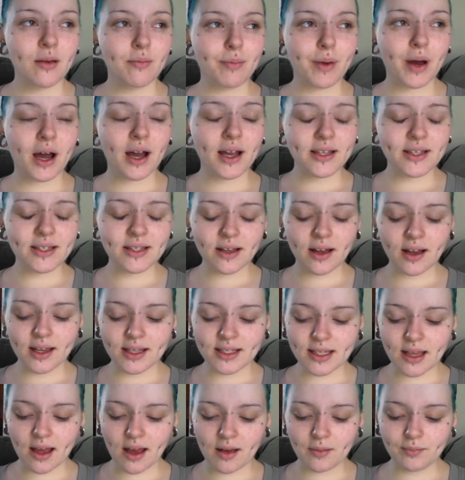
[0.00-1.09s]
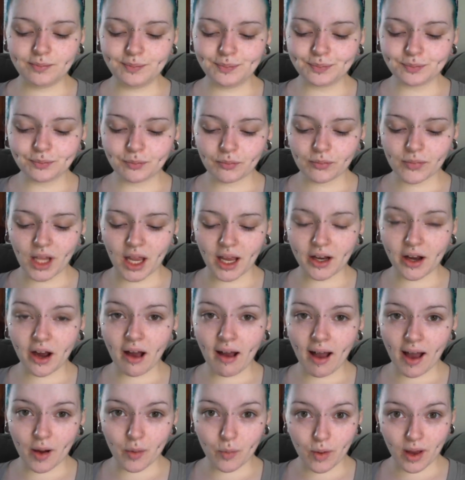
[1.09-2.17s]
But I started, I
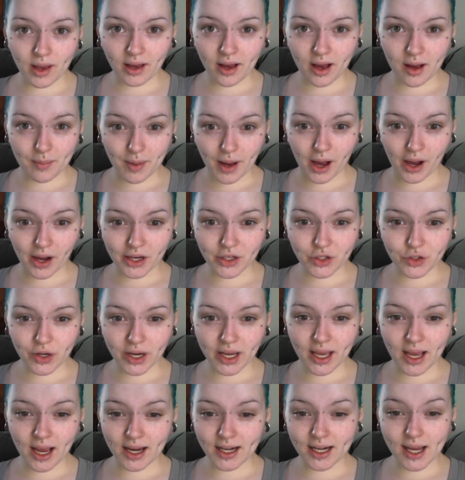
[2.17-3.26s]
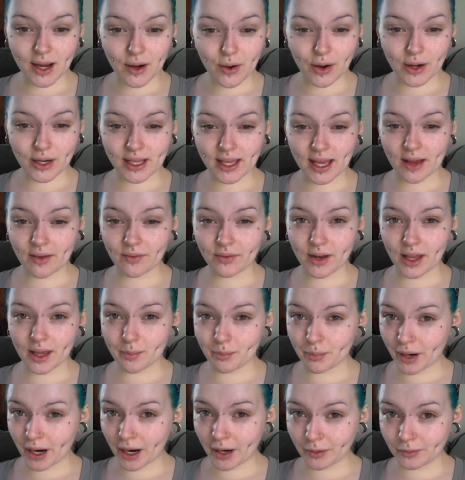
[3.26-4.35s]
cut out white carbohydrate. I now only have
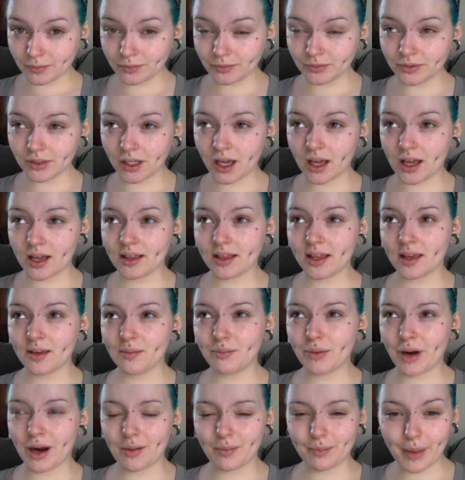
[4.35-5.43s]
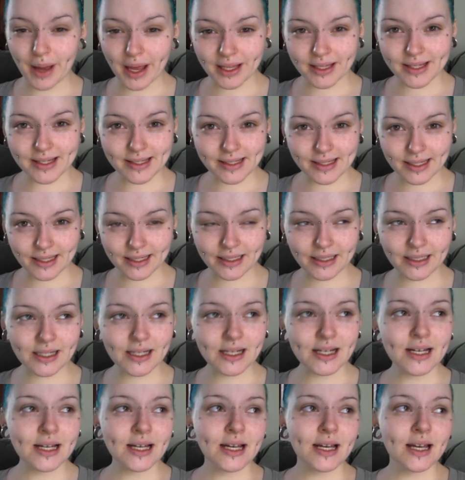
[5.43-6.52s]
like brown pasta,
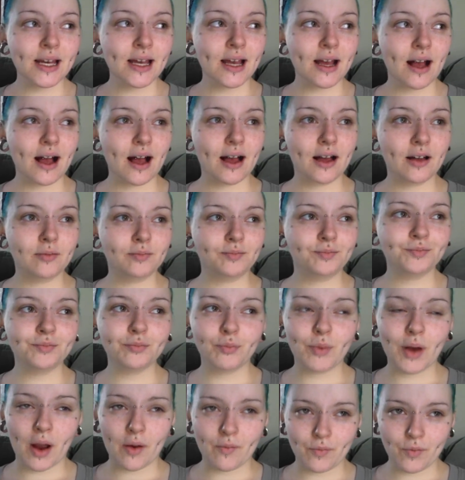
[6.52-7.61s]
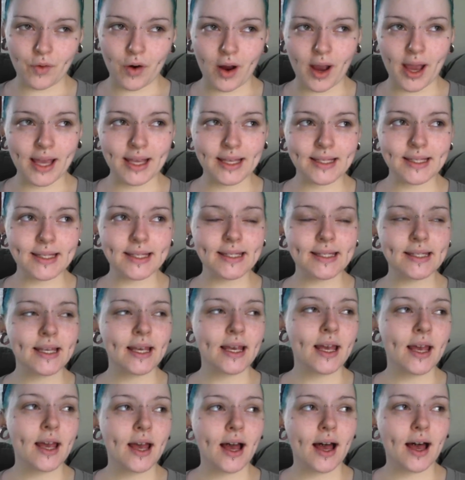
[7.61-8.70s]
brown rice.
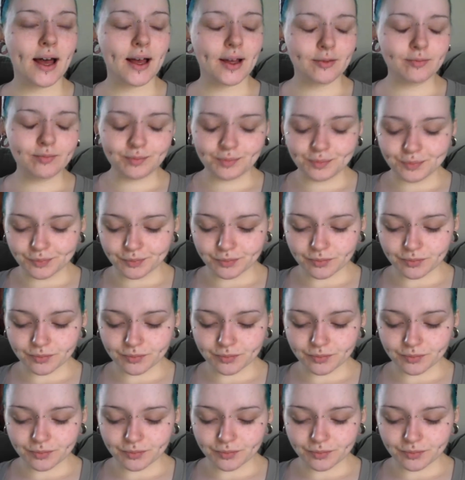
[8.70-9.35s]
I